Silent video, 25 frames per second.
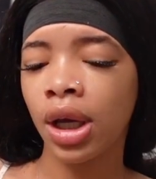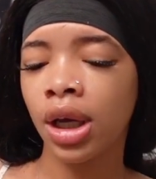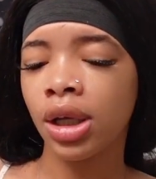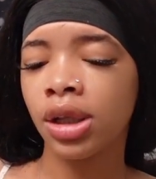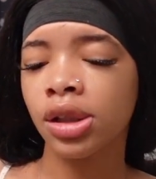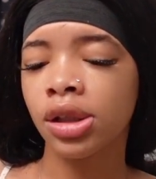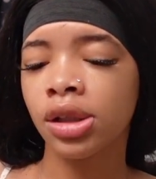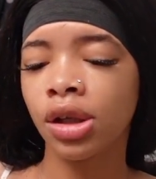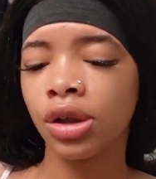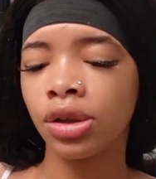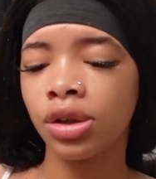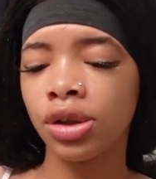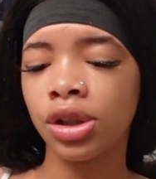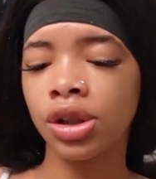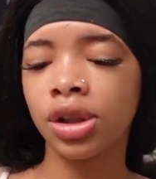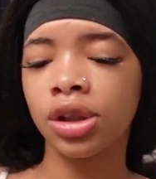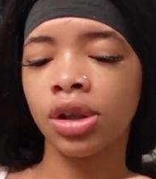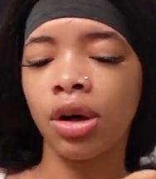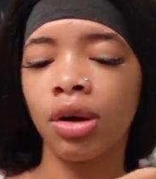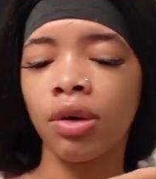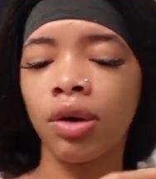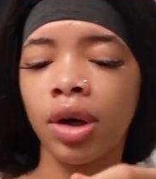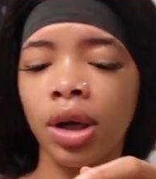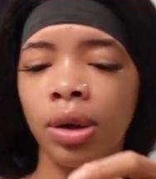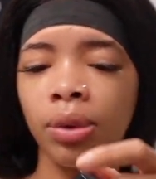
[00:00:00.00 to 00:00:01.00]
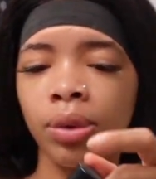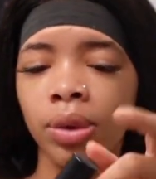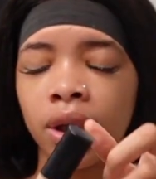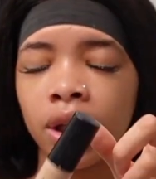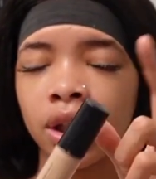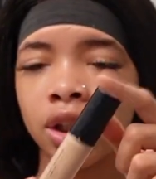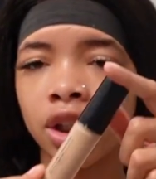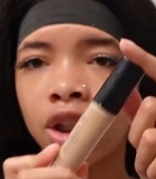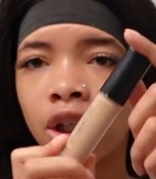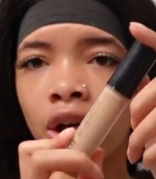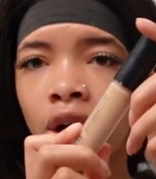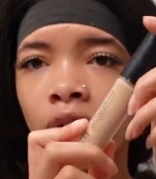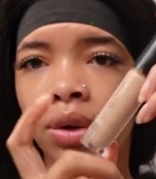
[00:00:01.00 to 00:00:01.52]
So you just go in
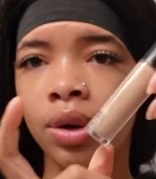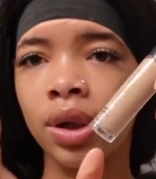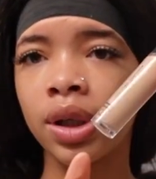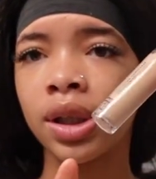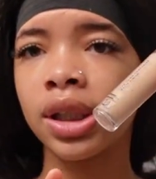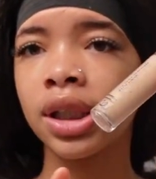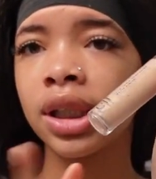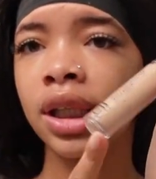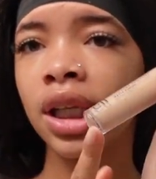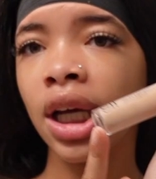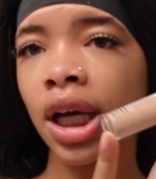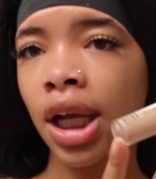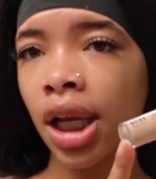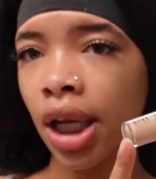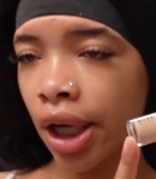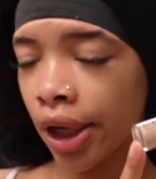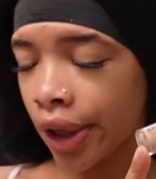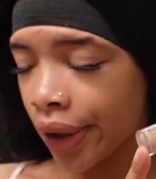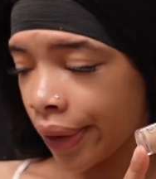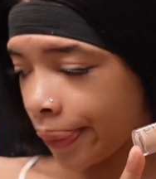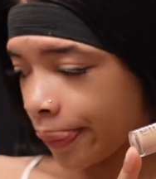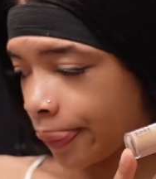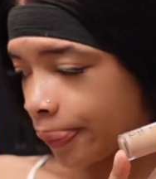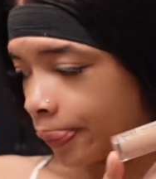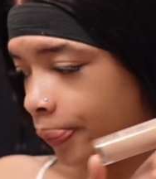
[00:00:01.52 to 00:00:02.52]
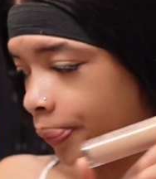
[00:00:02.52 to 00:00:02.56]
with your concealer.